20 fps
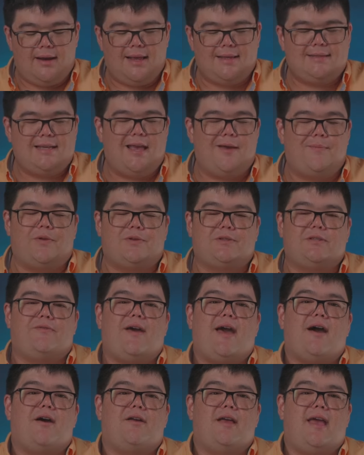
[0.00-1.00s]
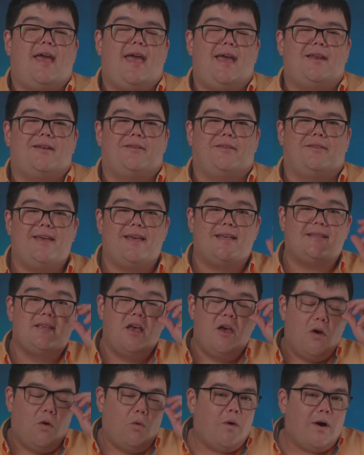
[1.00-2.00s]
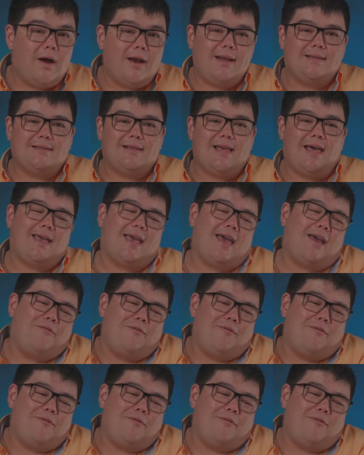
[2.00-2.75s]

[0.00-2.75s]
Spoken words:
examples of how to handle this. One is like, and